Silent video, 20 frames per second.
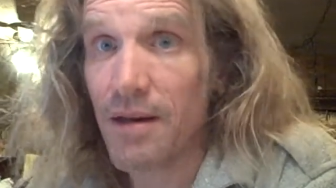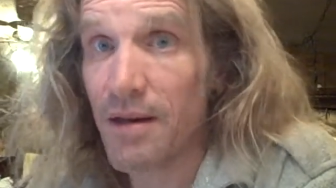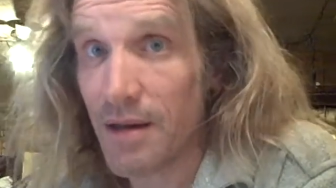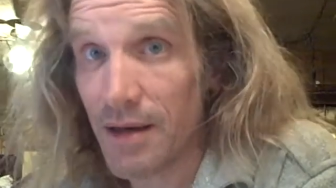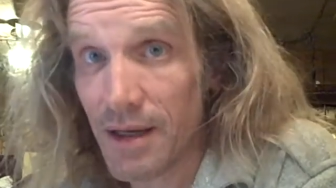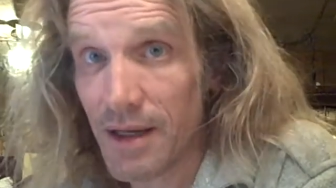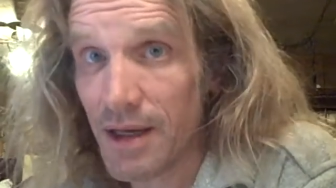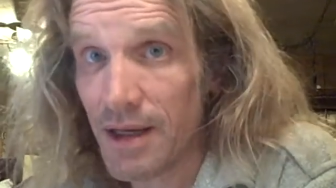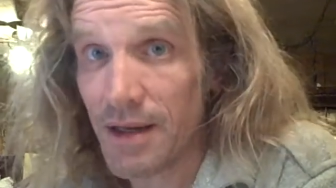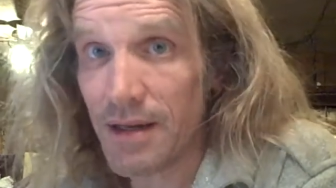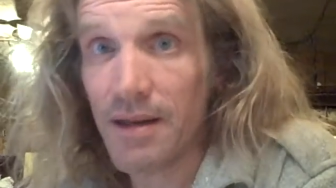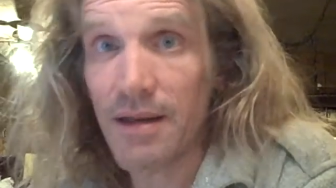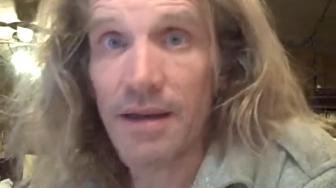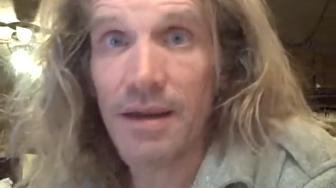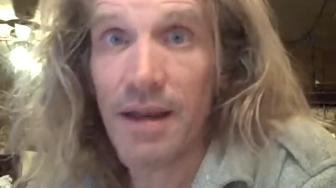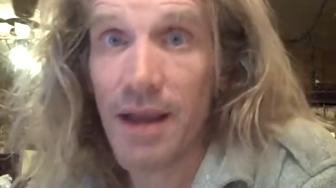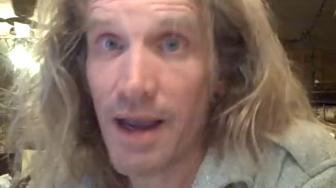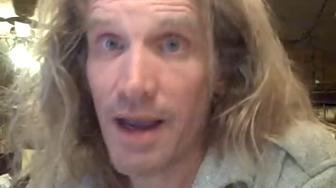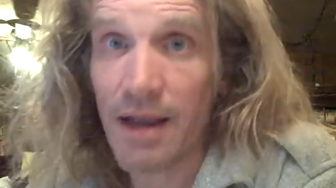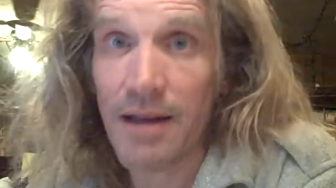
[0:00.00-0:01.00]
Need
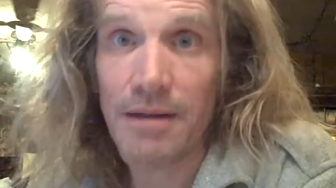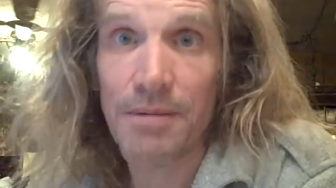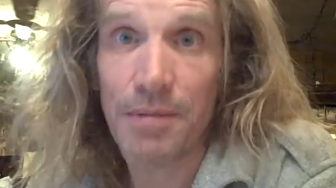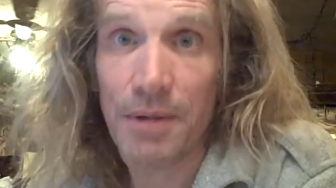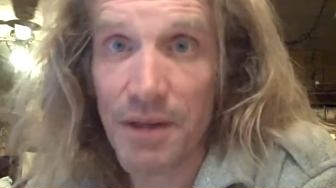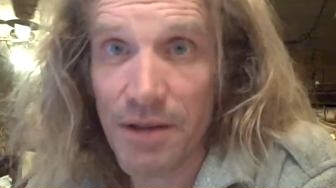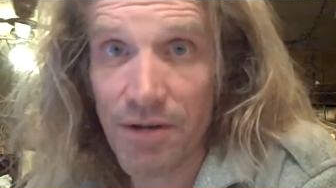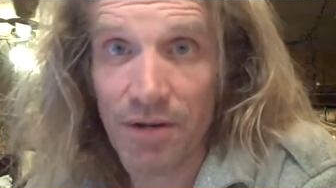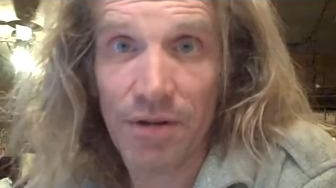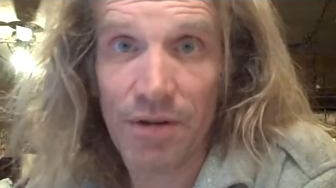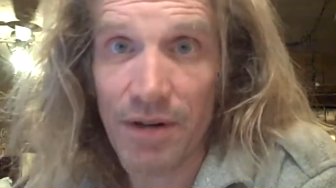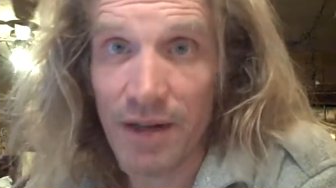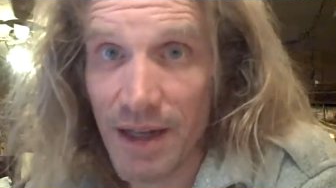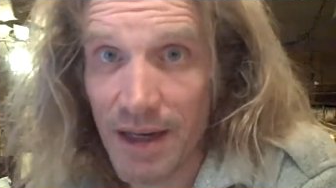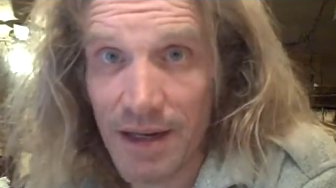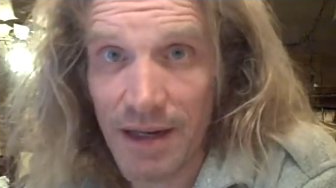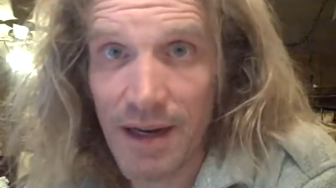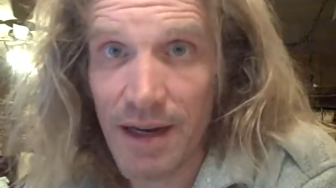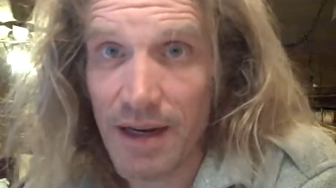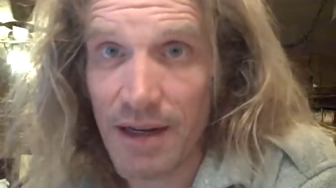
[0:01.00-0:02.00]
can't be turned
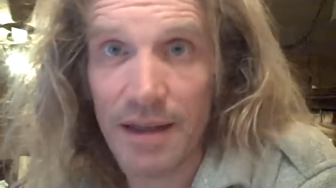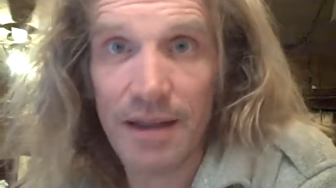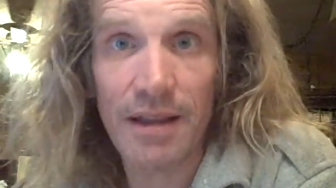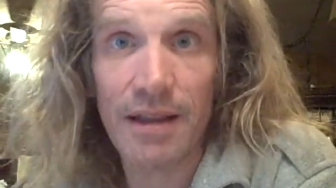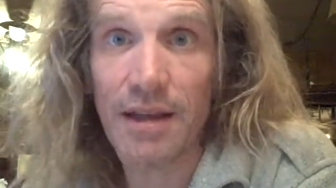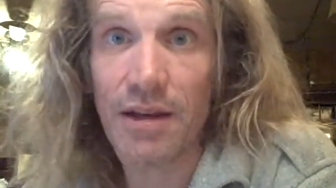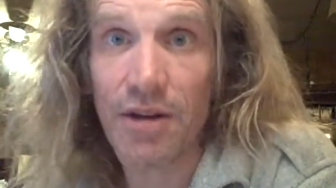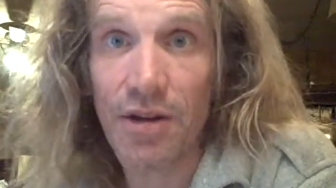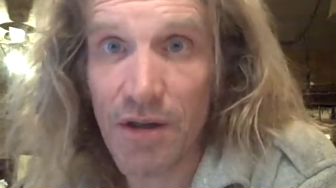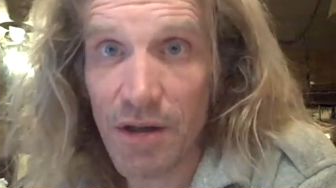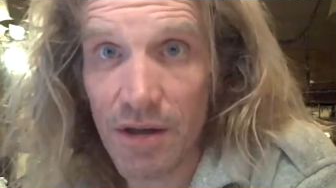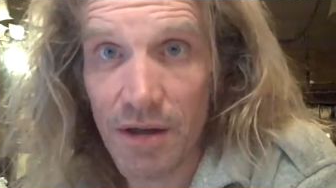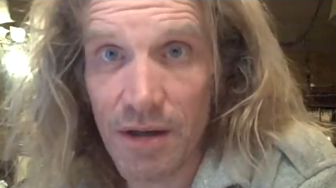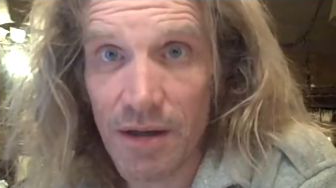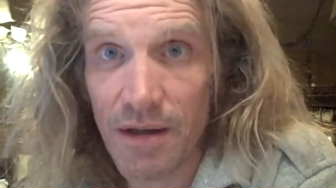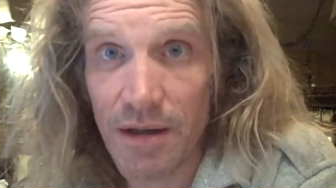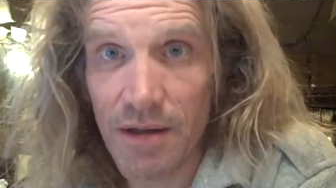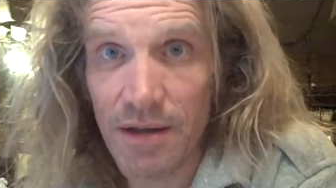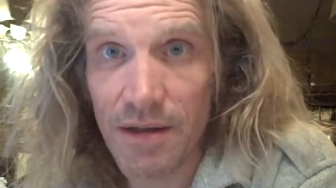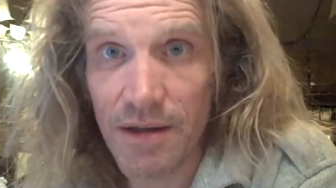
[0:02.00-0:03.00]
into anything
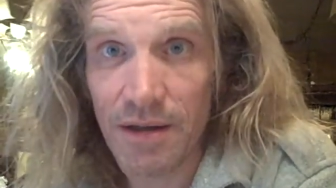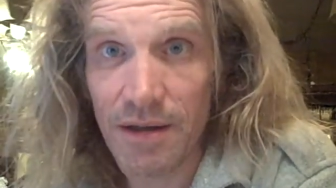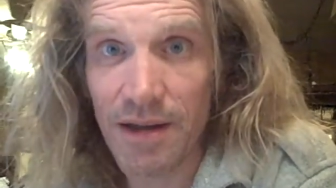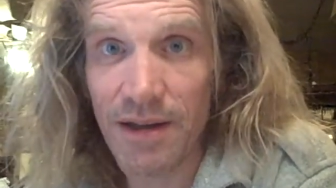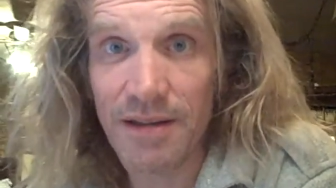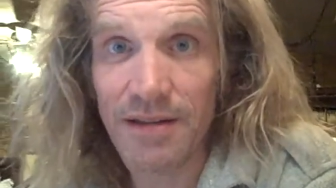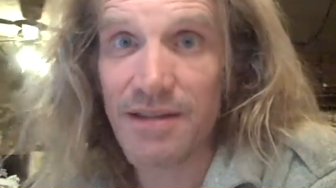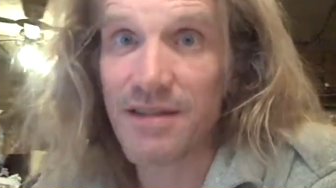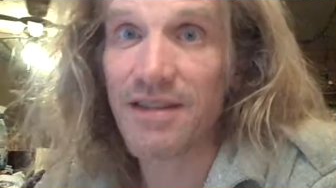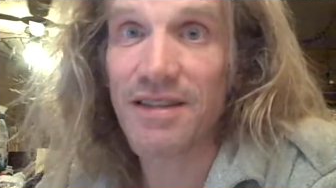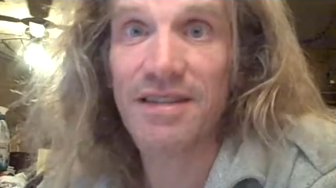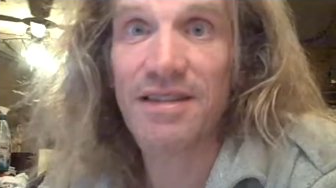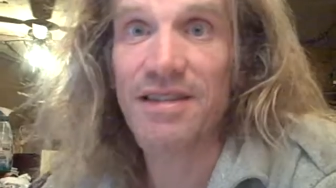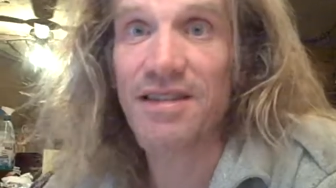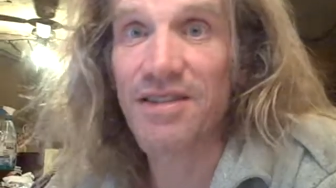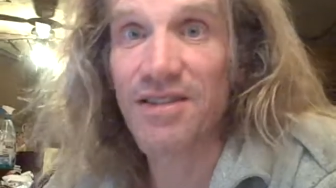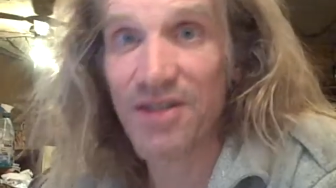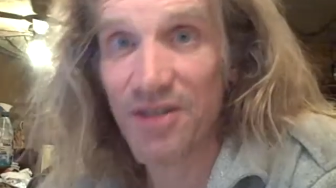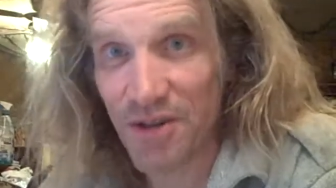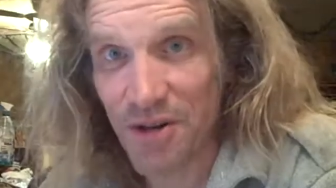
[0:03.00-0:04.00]
good. It's just
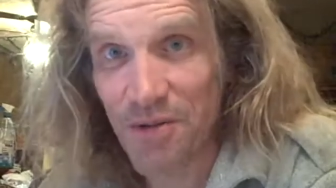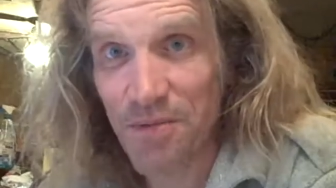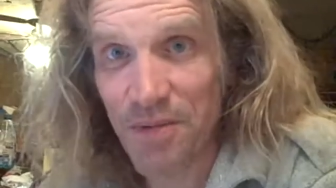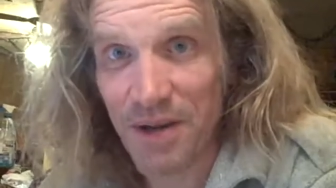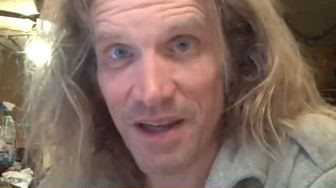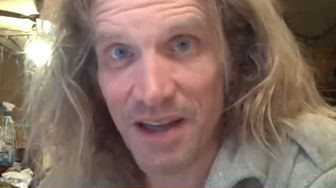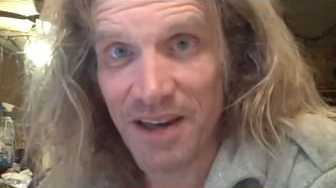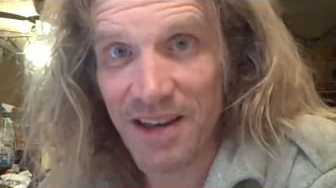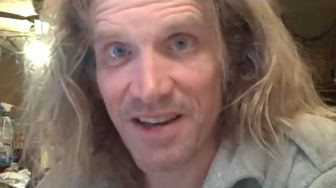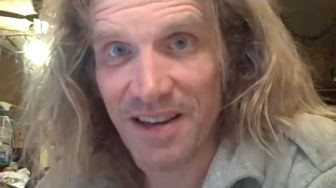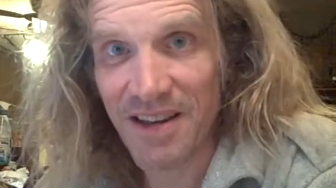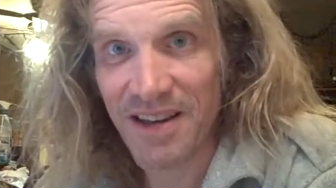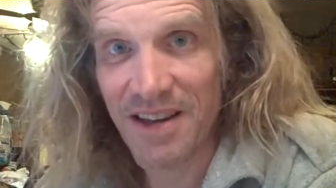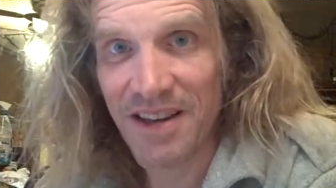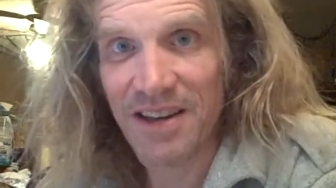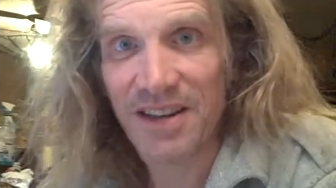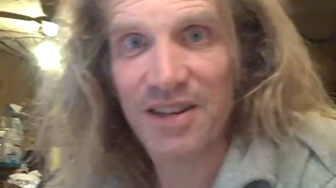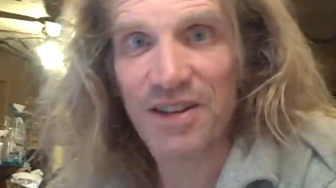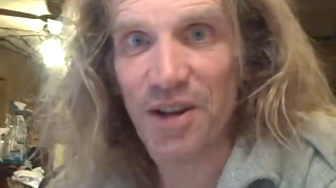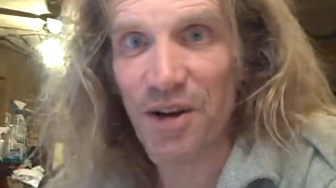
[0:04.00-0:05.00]
stupid.
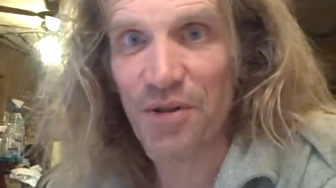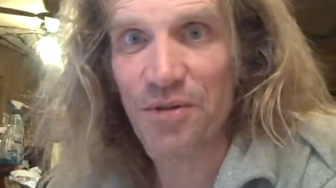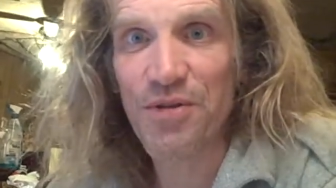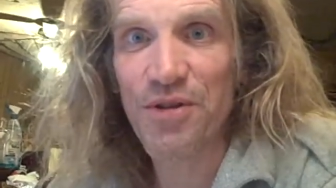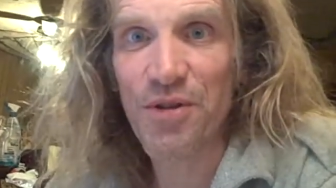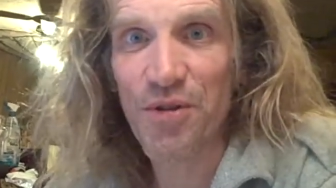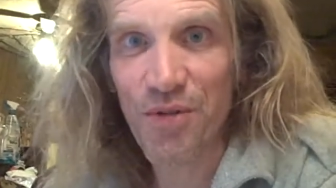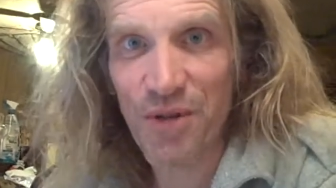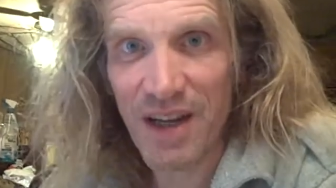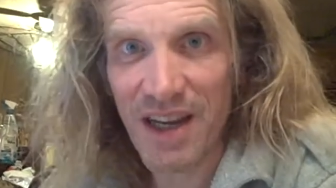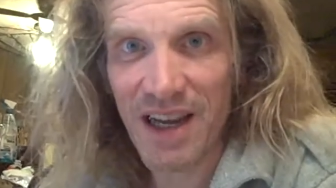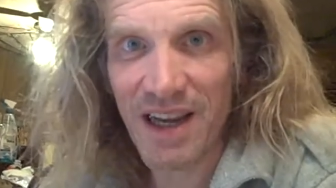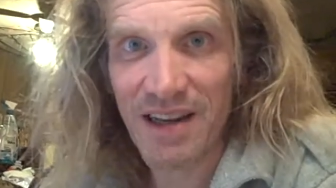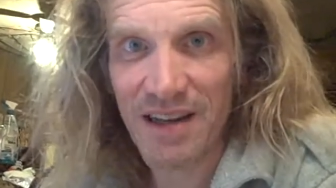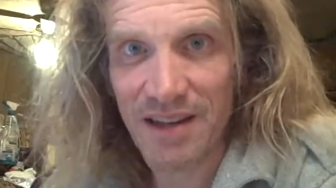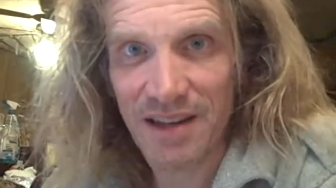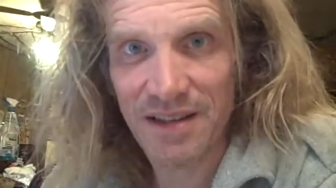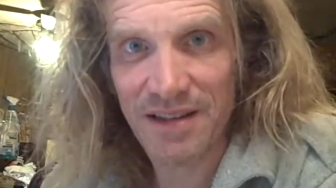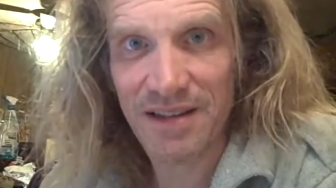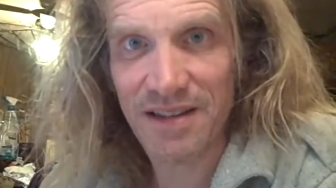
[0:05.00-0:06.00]
Don't
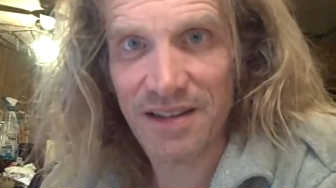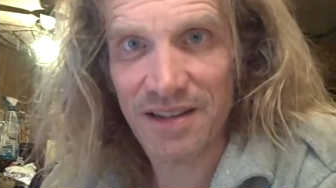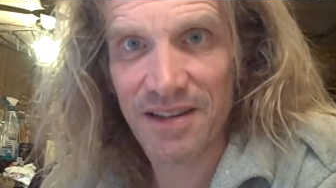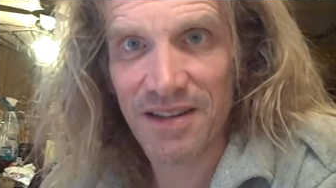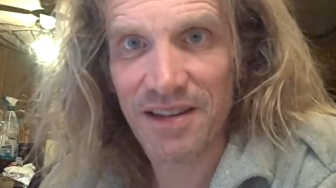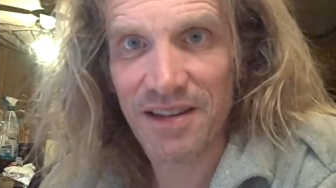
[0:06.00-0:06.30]
create it.